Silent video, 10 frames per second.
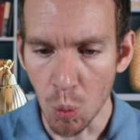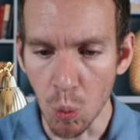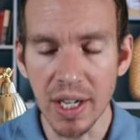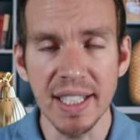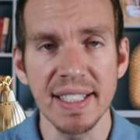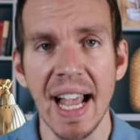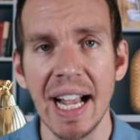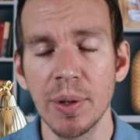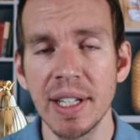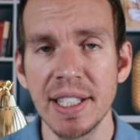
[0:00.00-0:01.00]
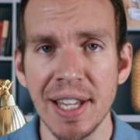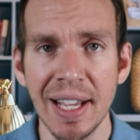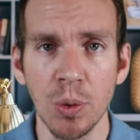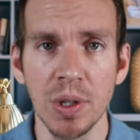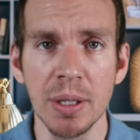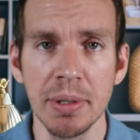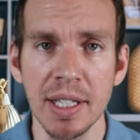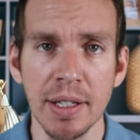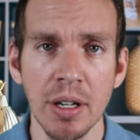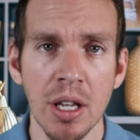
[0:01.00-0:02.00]
what exactly is that going to
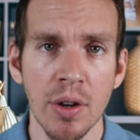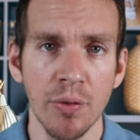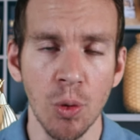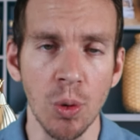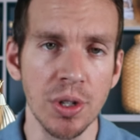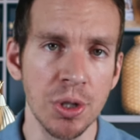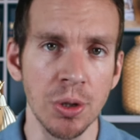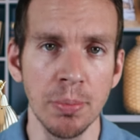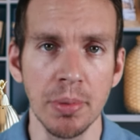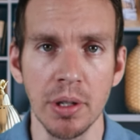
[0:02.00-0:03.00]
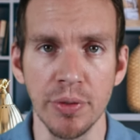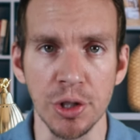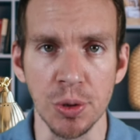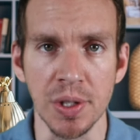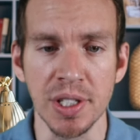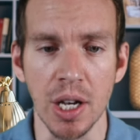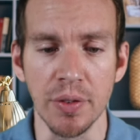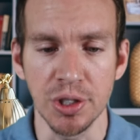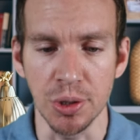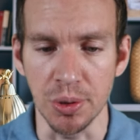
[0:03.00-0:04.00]
mean for certain beneficiaries
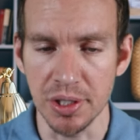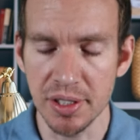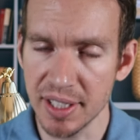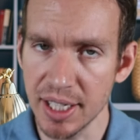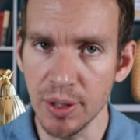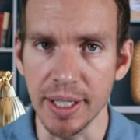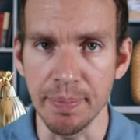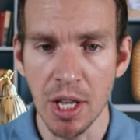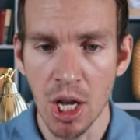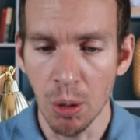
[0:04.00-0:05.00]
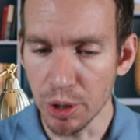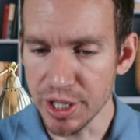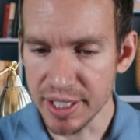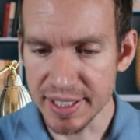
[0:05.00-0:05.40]
of Social Security? Well, you